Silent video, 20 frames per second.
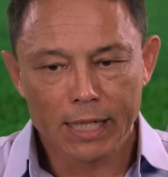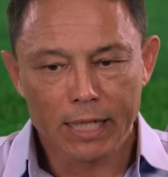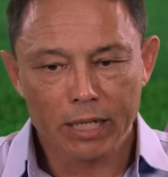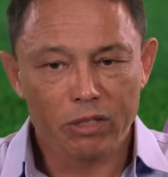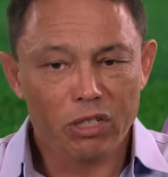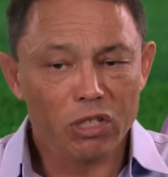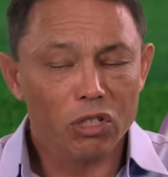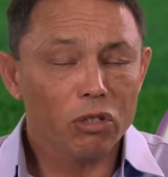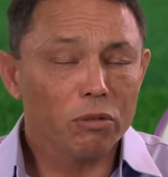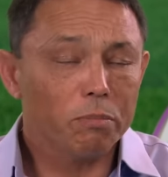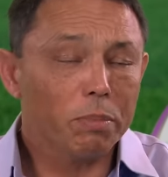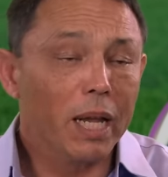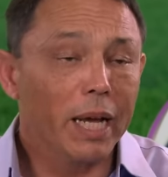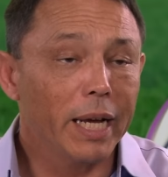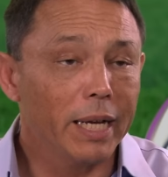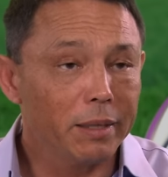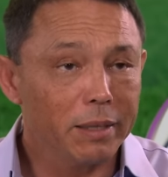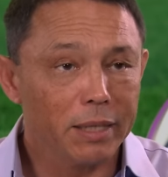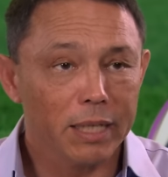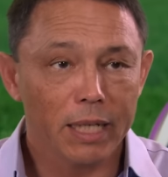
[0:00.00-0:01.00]
He's a good
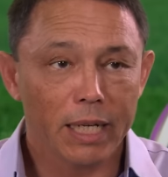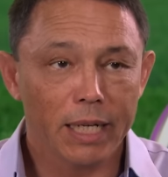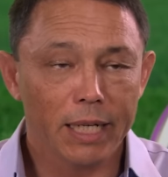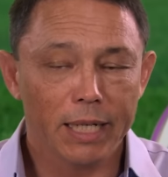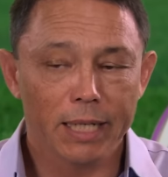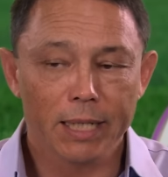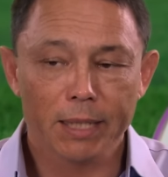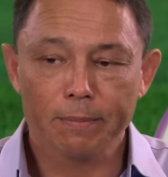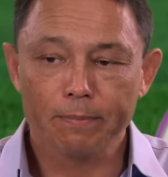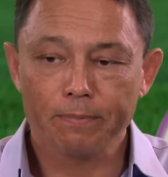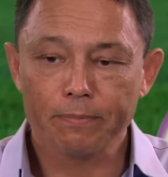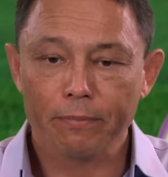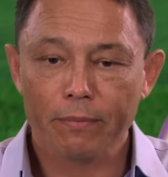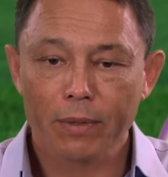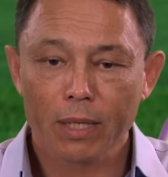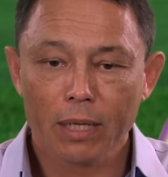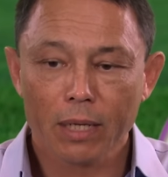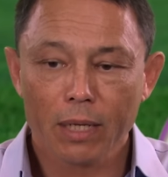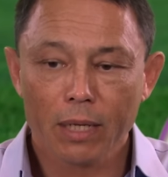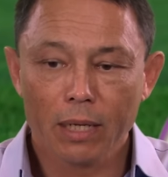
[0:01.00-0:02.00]
player
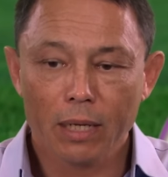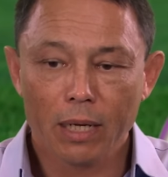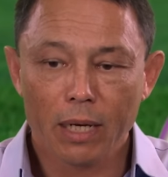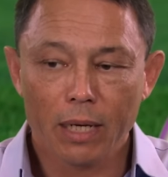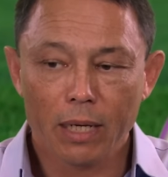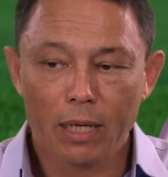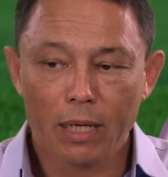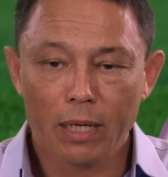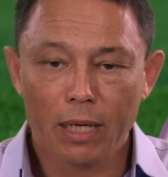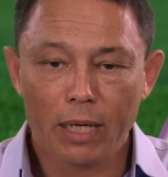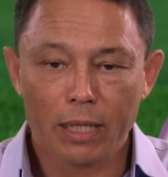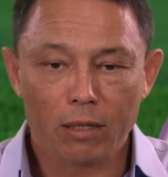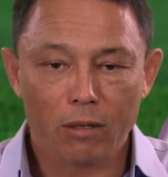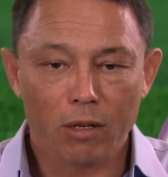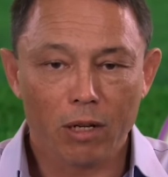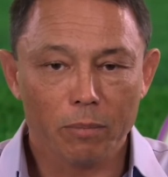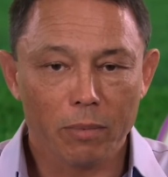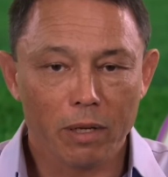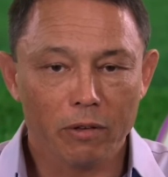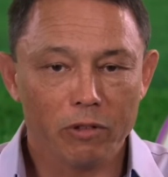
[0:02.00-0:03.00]
at
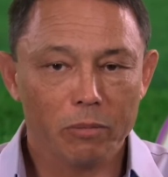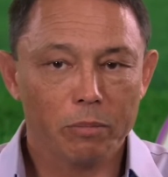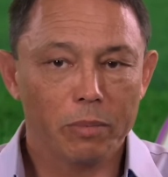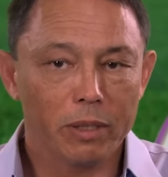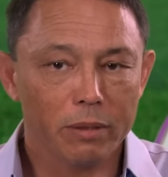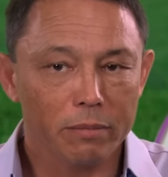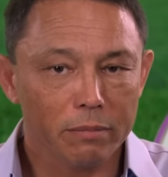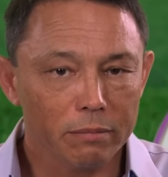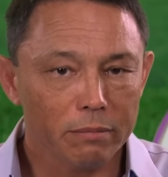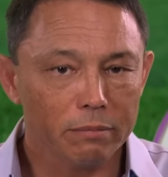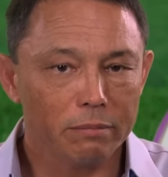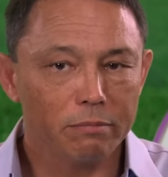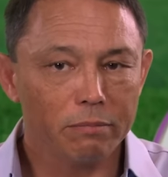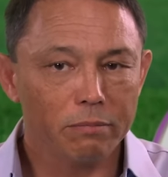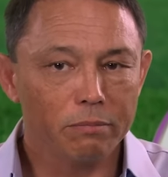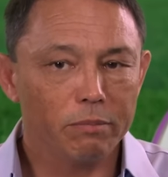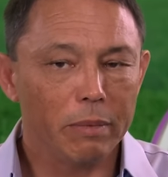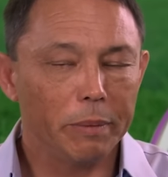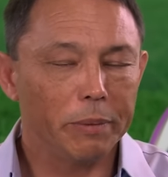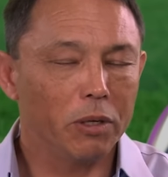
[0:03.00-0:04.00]
club level, but
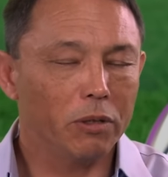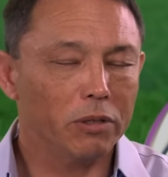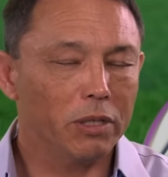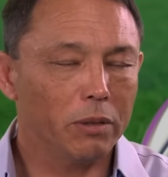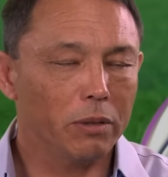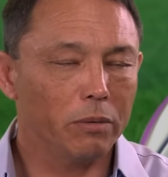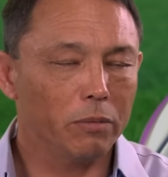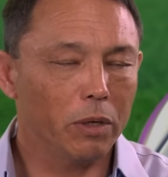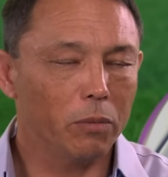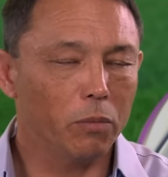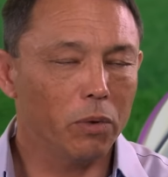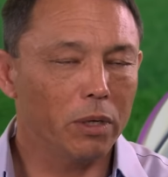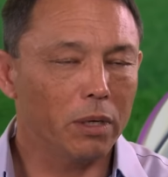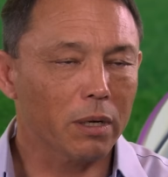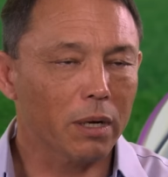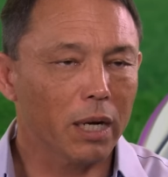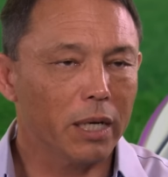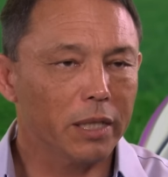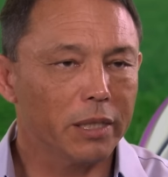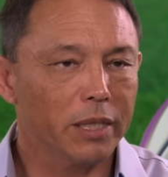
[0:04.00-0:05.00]
maybe not a
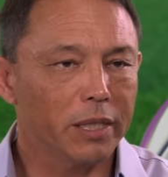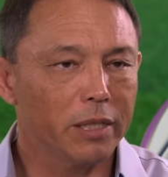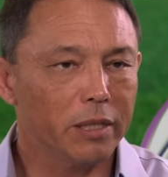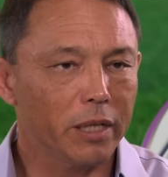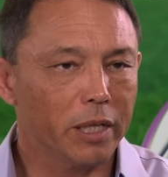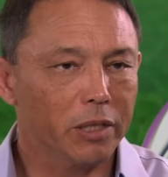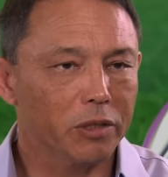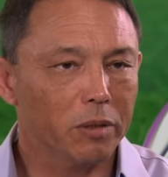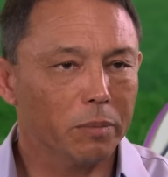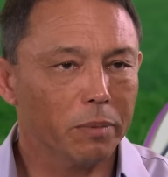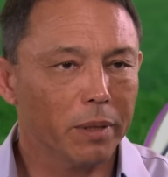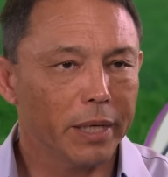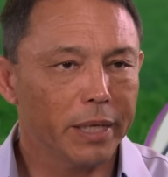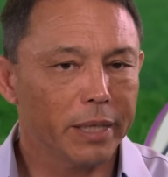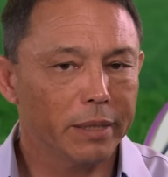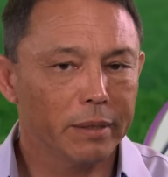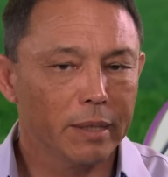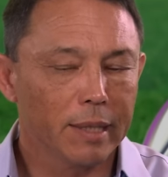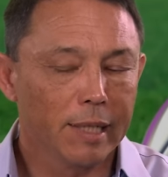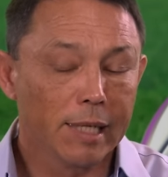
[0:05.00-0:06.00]
world-class international
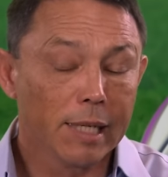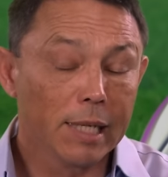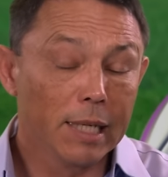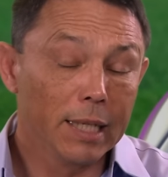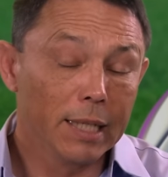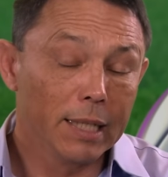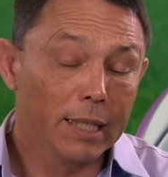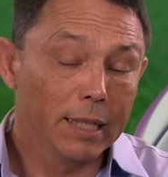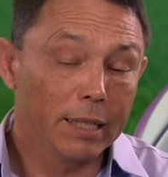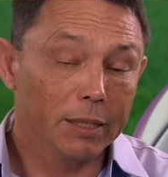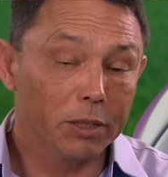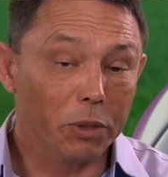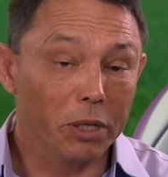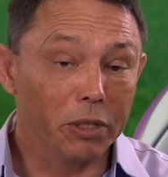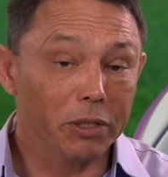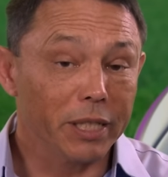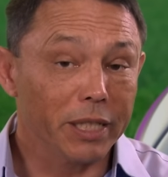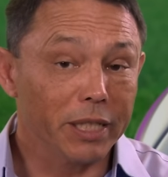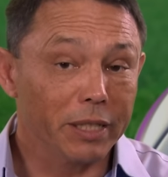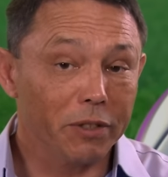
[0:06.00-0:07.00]
player. It's one of
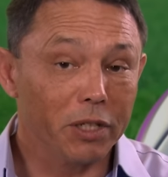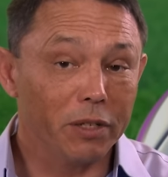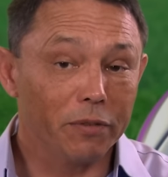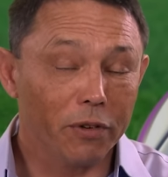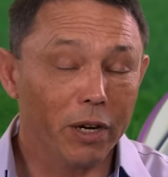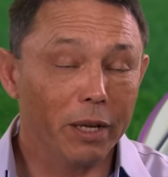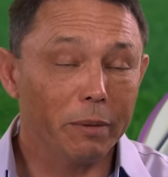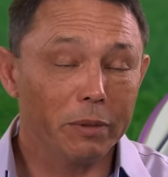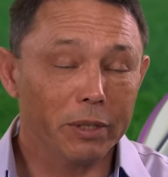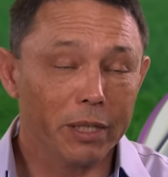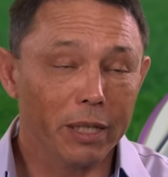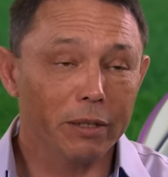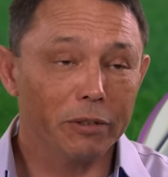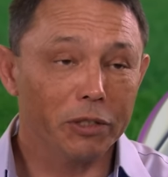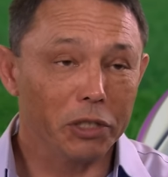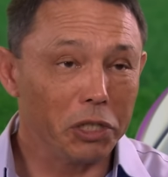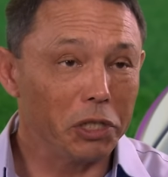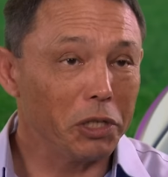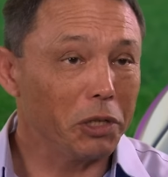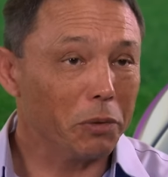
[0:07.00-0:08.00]
those things, if they could find themselves
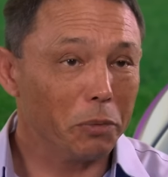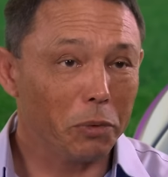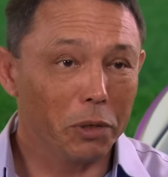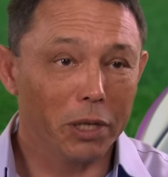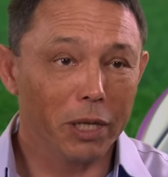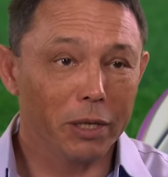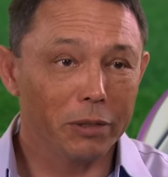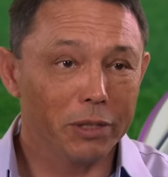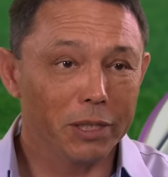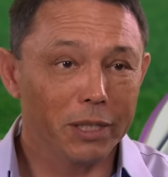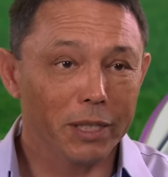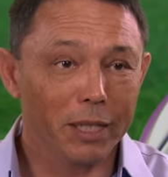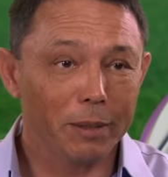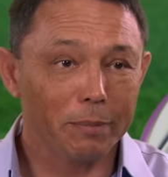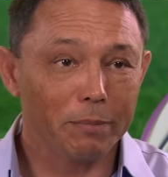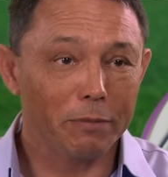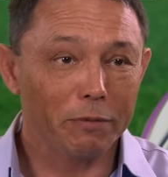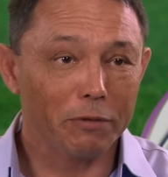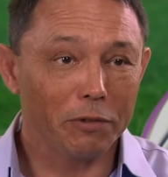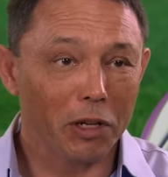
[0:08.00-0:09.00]
on earth, one of those
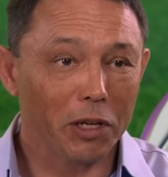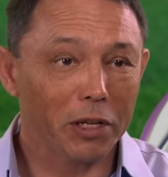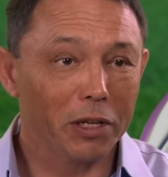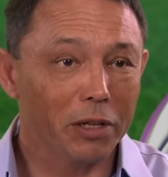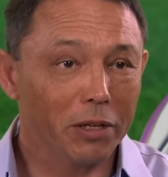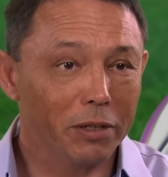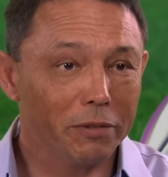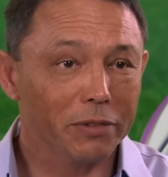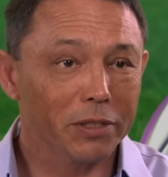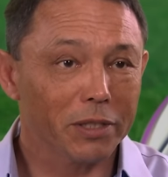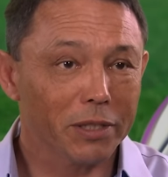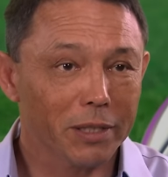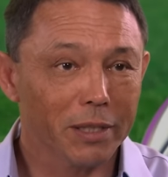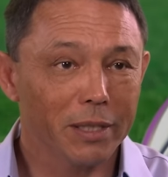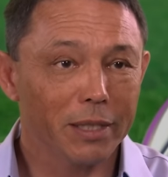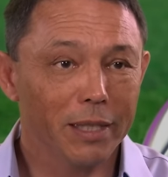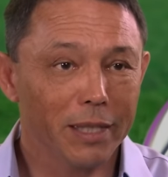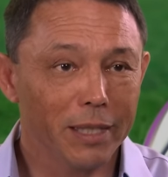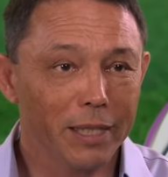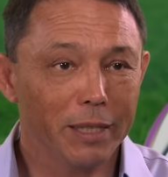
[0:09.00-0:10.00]
fly halves
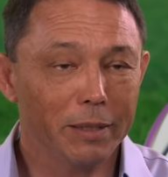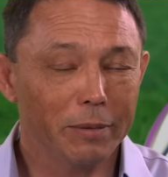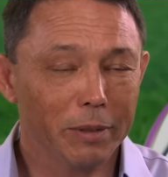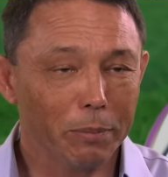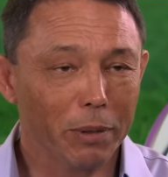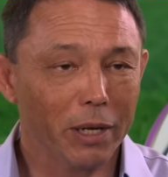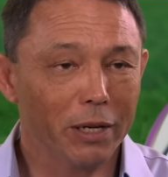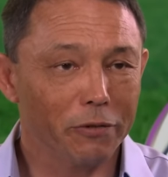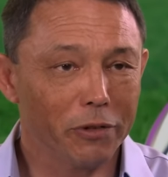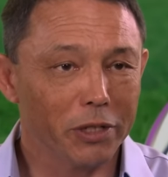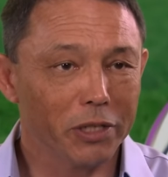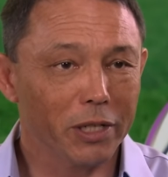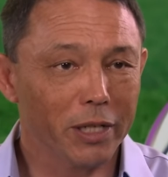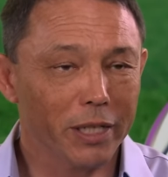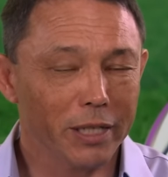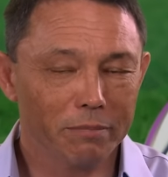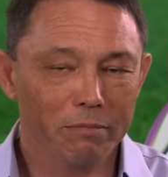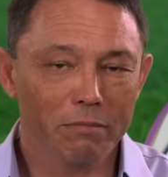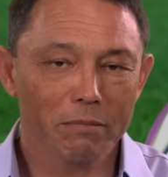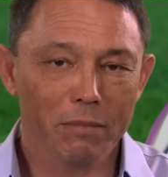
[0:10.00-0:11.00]
that play for
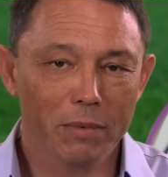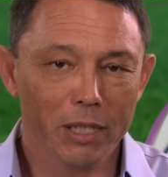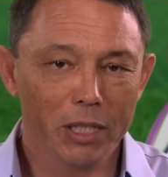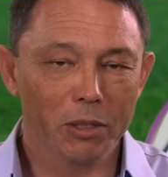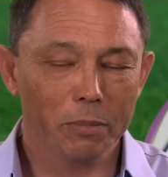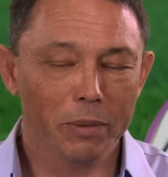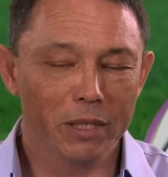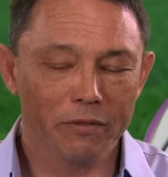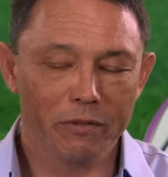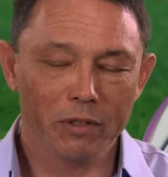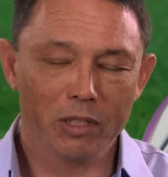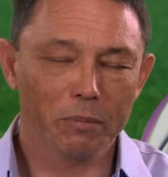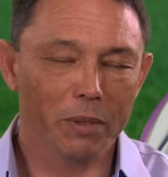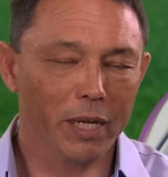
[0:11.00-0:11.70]
Italy, it could be a difference.